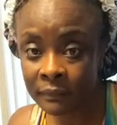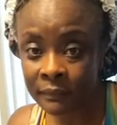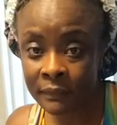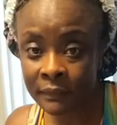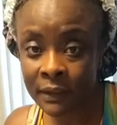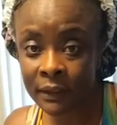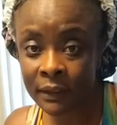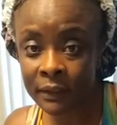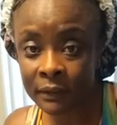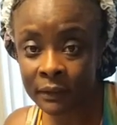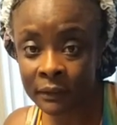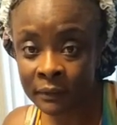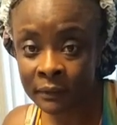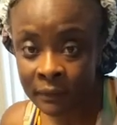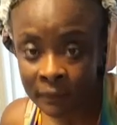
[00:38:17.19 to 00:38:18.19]
Yeah.
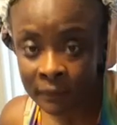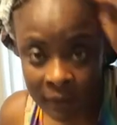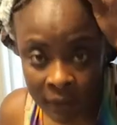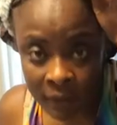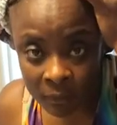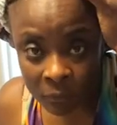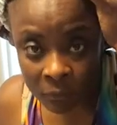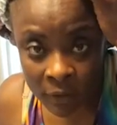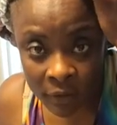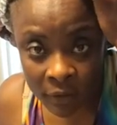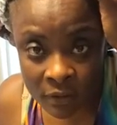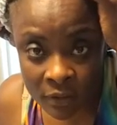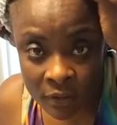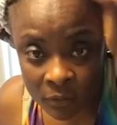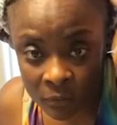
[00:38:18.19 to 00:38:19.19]
I'm
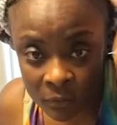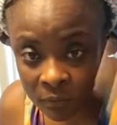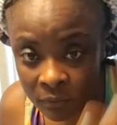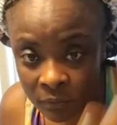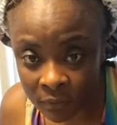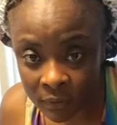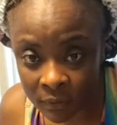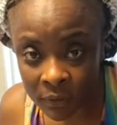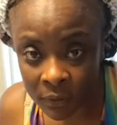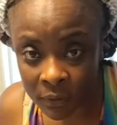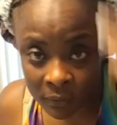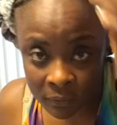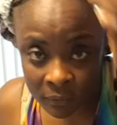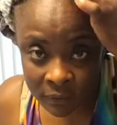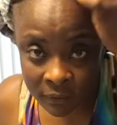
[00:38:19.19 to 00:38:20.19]
wearing some, you
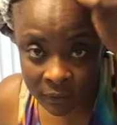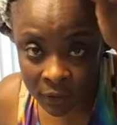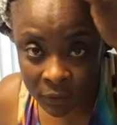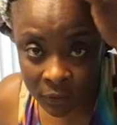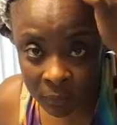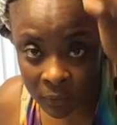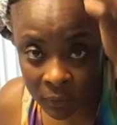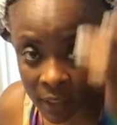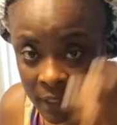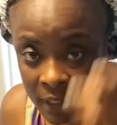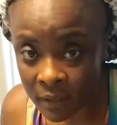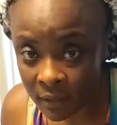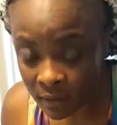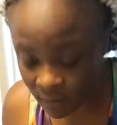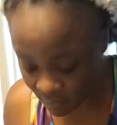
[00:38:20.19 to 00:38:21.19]
know, single
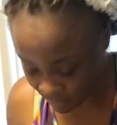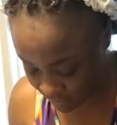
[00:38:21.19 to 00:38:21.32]
braids.